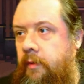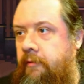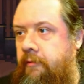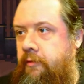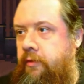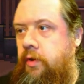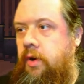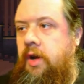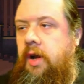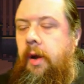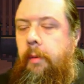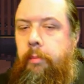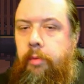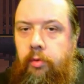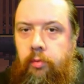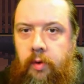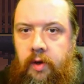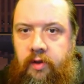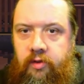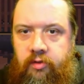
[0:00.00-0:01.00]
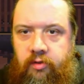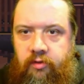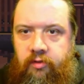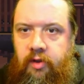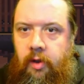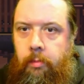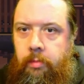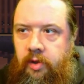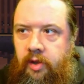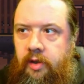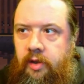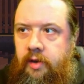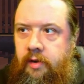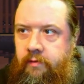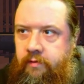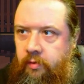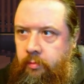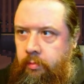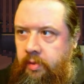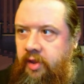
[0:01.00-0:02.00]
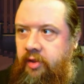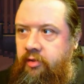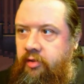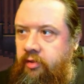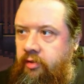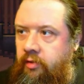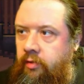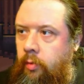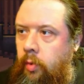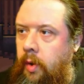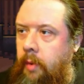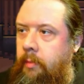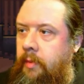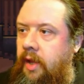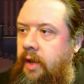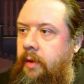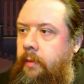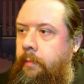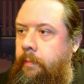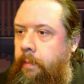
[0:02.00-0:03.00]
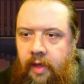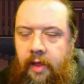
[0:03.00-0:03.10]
For a couple of reasons, a couple of different pieces of equipment,